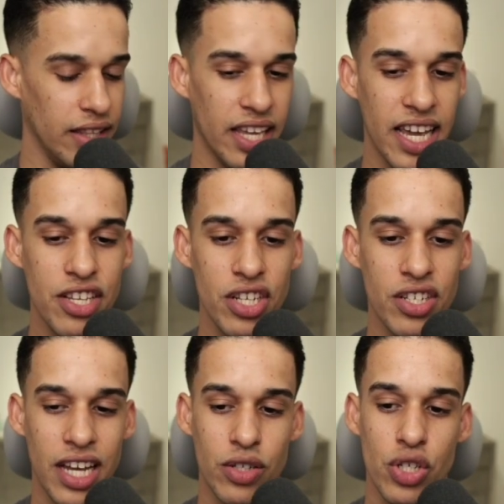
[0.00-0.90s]
the
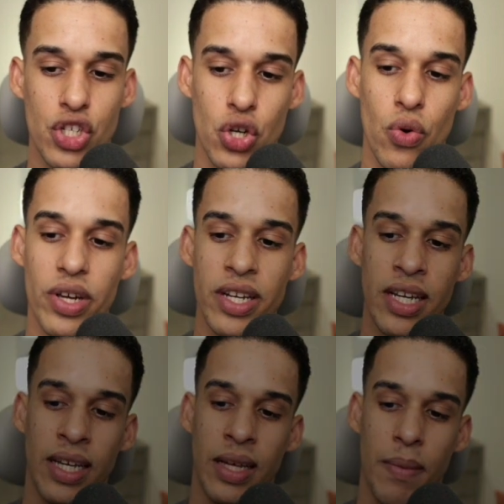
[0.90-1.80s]
engine is actually
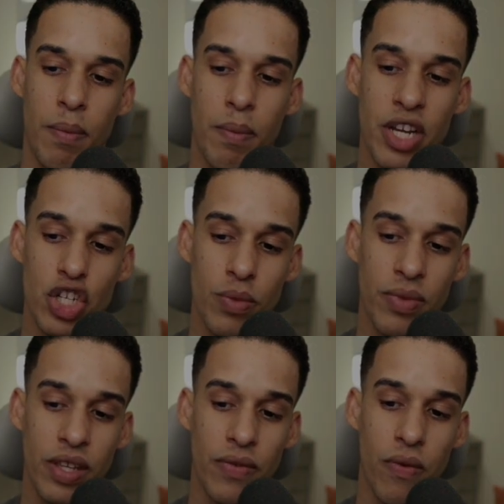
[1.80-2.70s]
showing
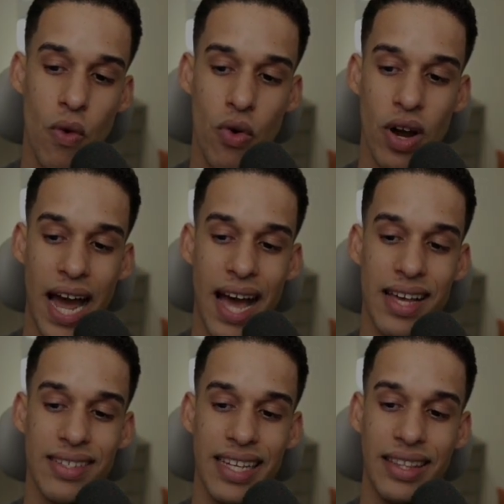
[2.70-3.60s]
bishop d4
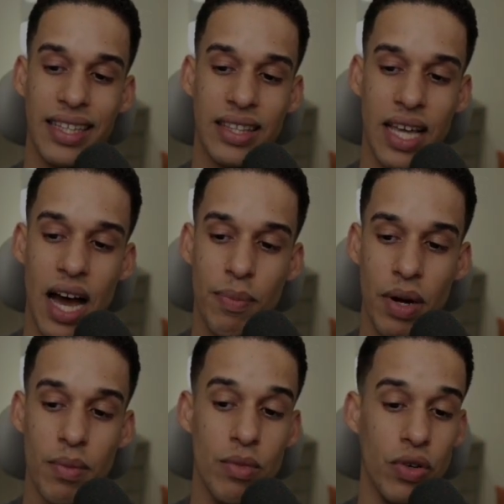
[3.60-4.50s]
as the
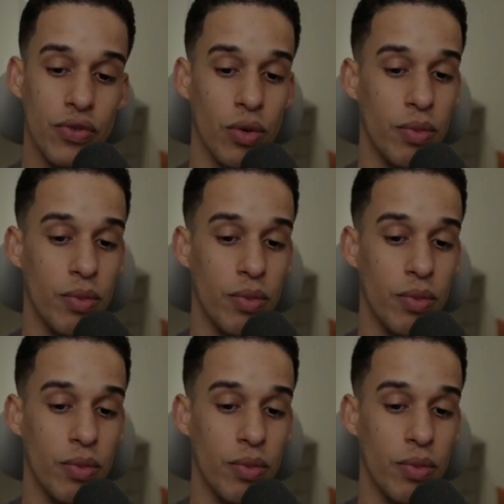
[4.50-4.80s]
top move.